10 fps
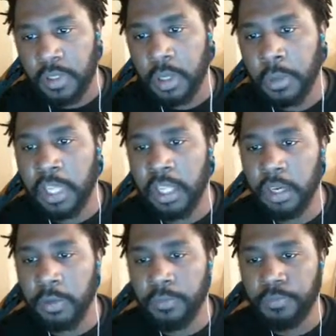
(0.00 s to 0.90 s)
Come on, let's
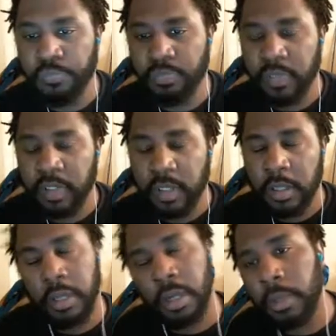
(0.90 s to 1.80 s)
go.
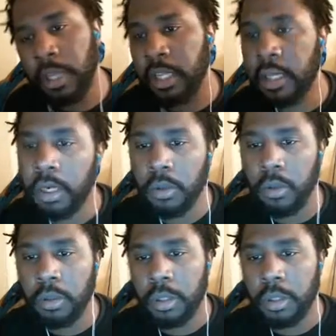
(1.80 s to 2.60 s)
Come on, let's go.